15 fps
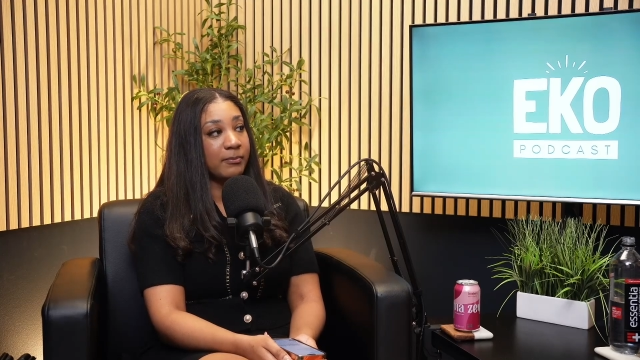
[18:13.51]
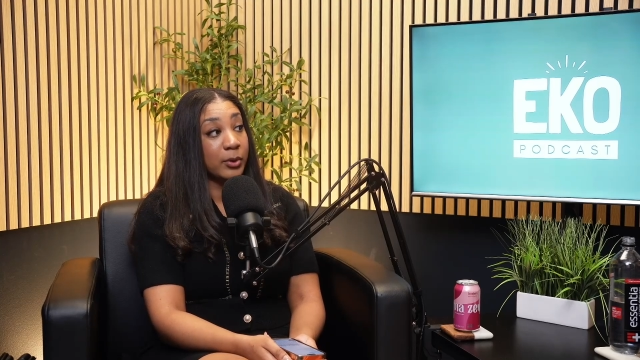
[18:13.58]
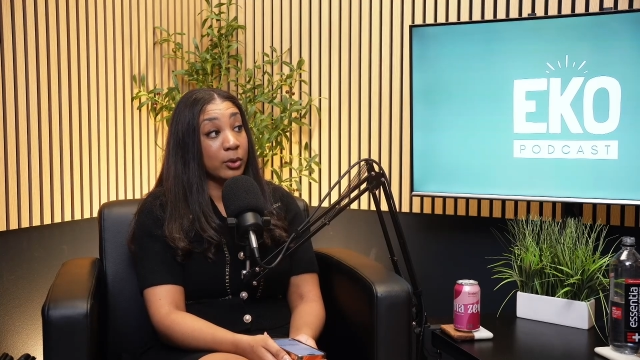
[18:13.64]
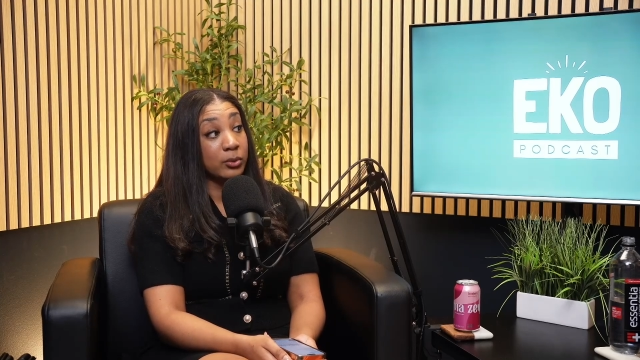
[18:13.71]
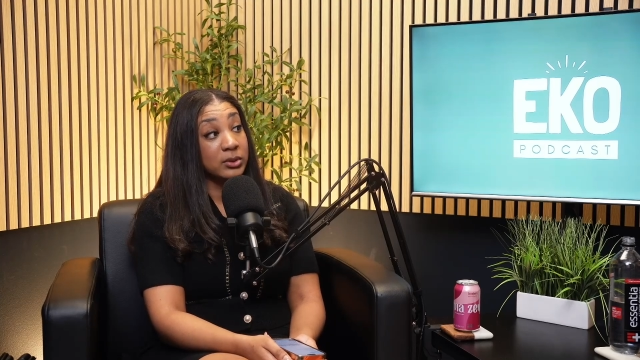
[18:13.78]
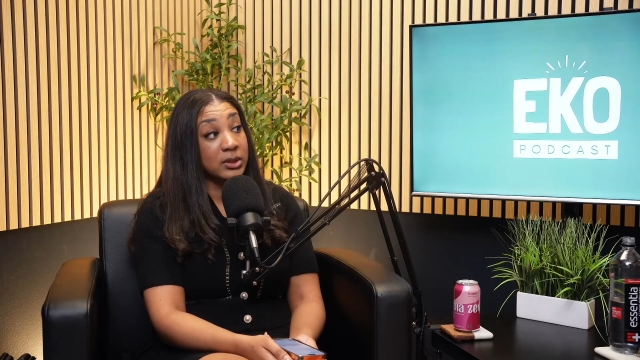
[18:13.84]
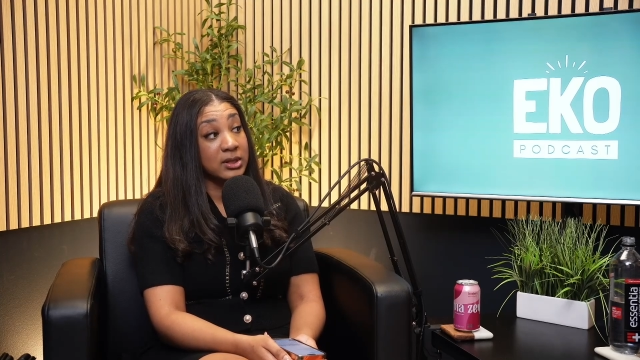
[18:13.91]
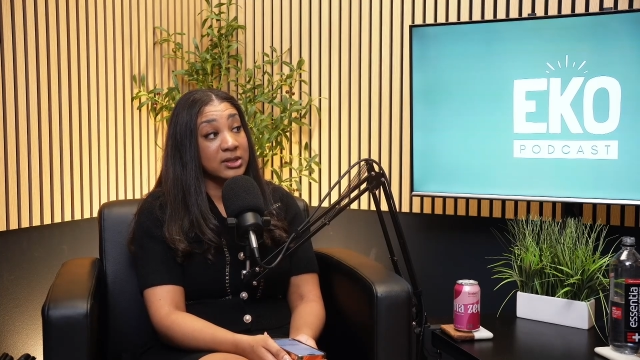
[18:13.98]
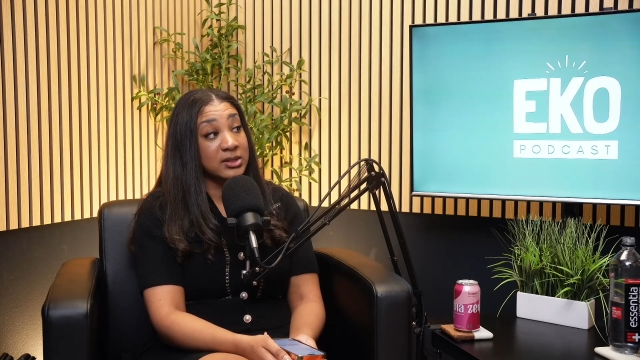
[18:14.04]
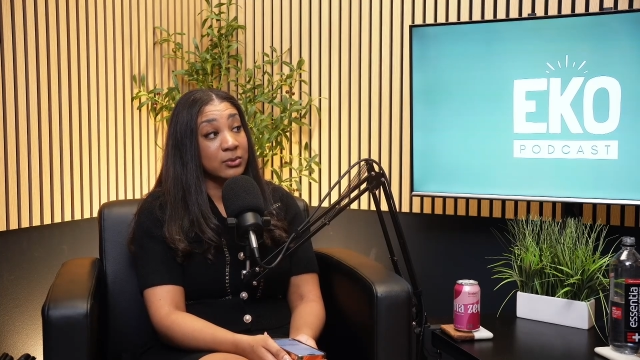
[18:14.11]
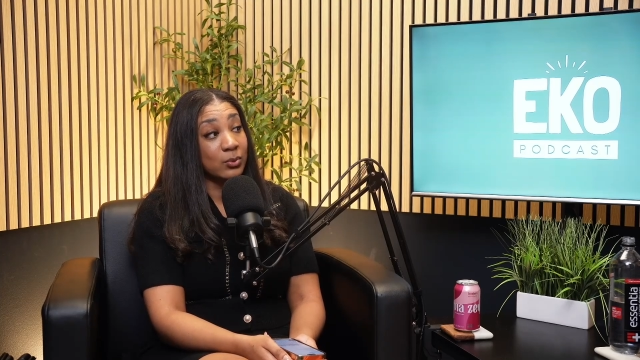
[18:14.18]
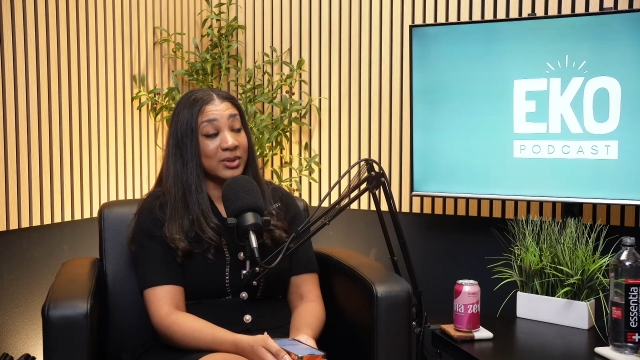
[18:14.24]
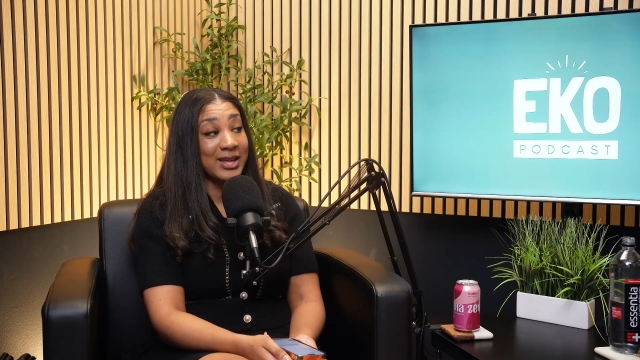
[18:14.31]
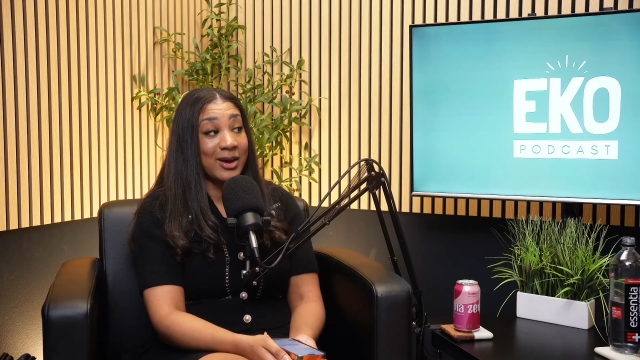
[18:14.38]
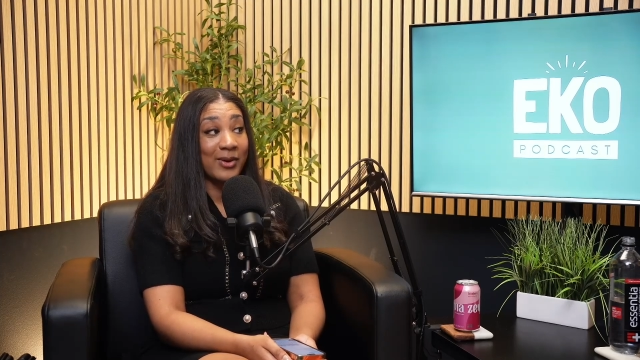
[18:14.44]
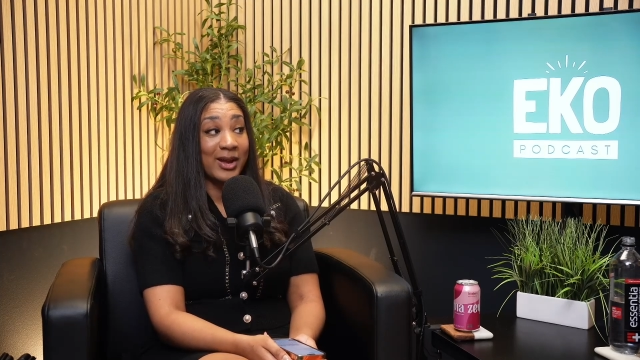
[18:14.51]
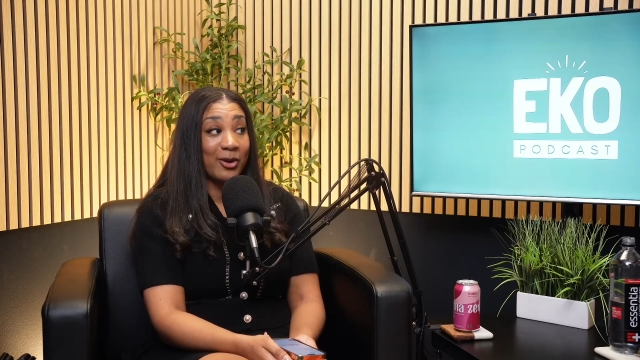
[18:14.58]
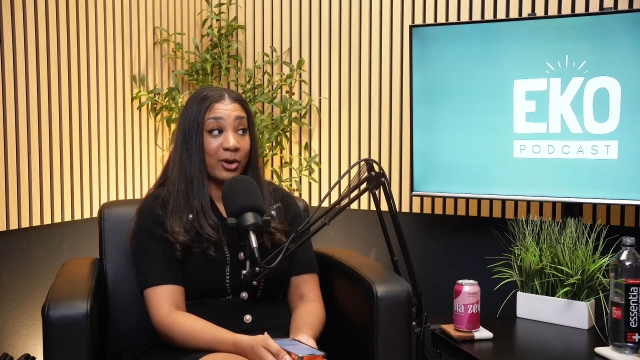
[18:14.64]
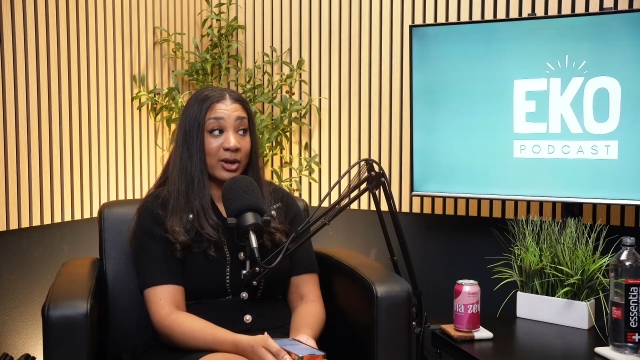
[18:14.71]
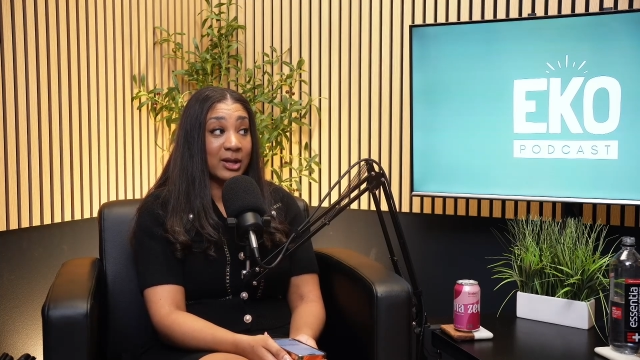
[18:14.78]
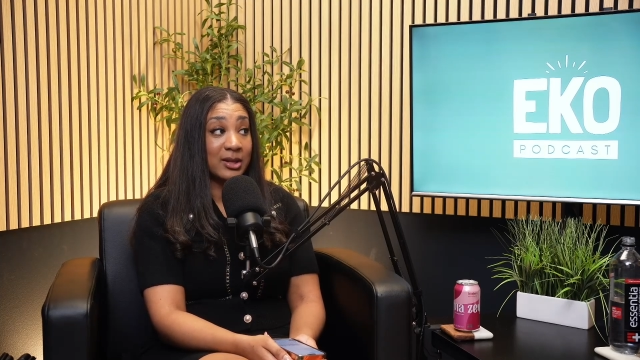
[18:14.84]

boldness without arrogance.